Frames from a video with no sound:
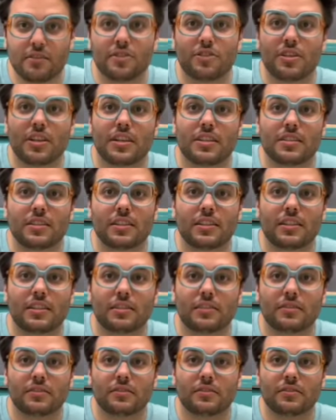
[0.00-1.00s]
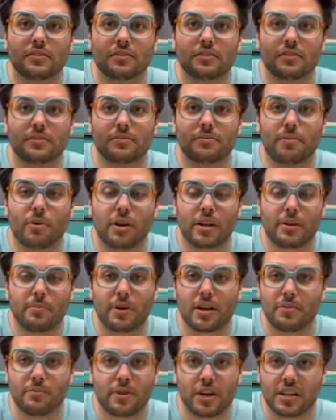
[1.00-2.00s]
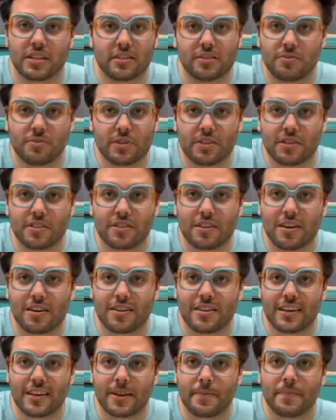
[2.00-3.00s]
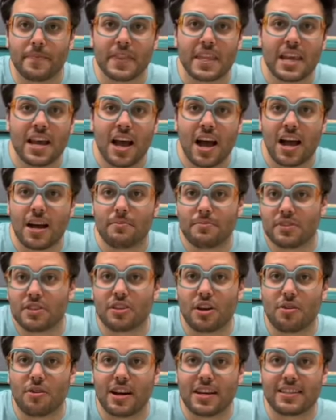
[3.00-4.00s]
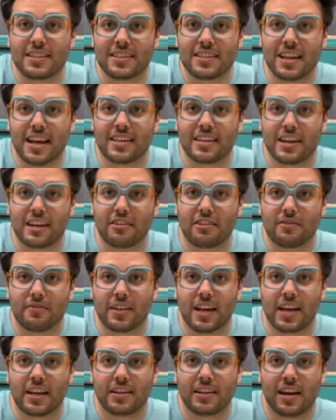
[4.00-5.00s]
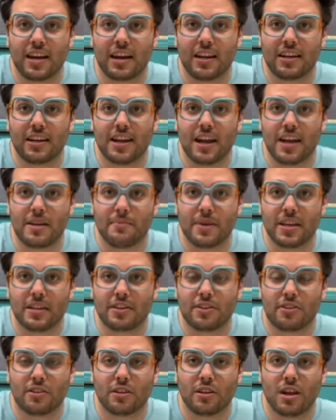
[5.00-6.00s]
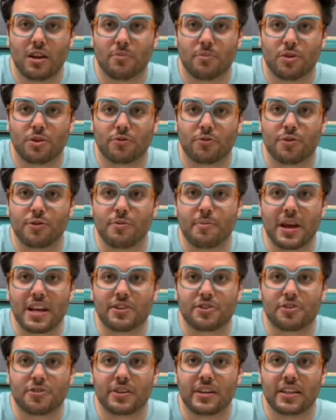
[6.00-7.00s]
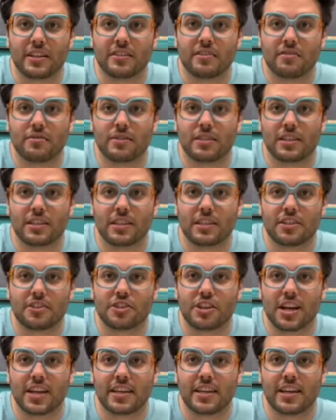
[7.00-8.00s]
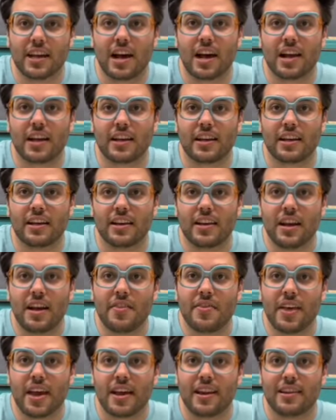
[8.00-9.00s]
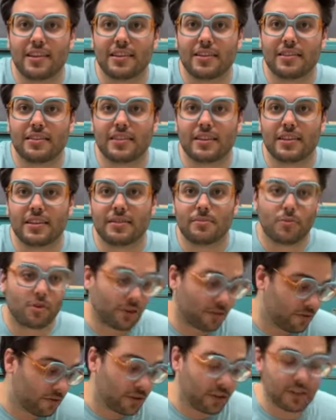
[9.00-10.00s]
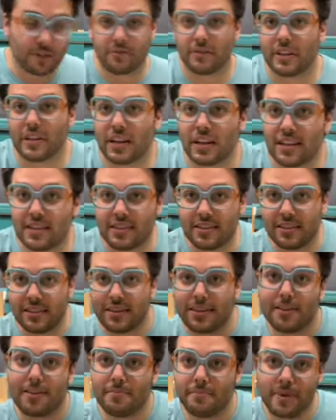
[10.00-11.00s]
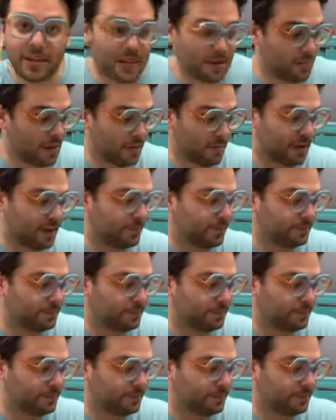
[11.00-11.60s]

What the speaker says: she has little porcupine breasts, which is not a thing. So as a satire of that, I made her a lot more rudimentary with a little janky eye than the more fully realized Billy puppet.